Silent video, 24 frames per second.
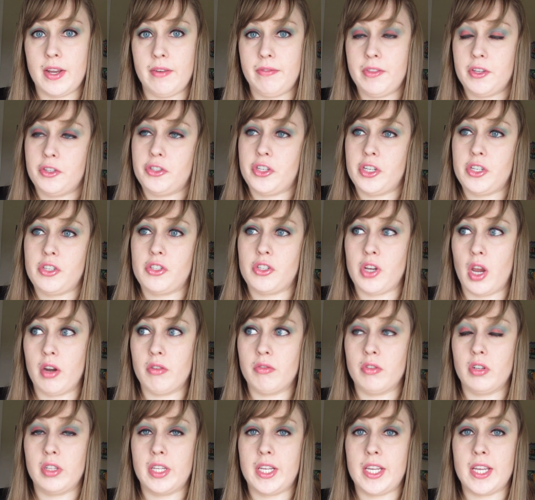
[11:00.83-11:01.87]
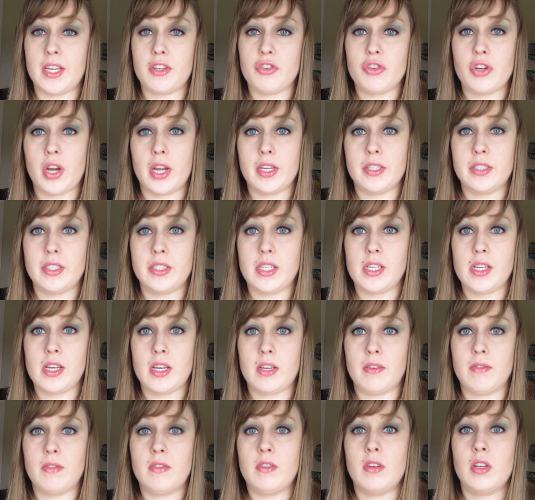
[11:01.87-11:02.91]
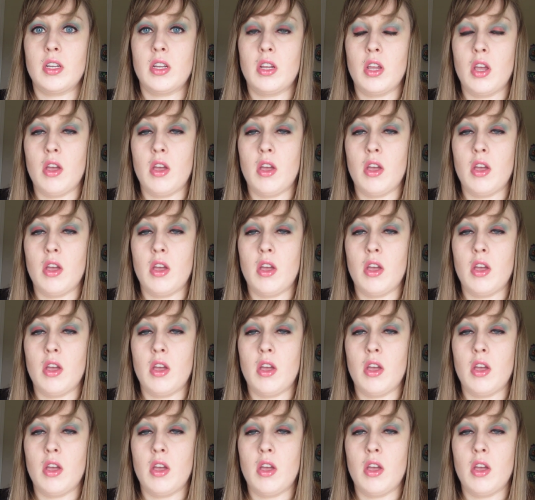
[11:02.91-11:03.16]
if they're just generally interested in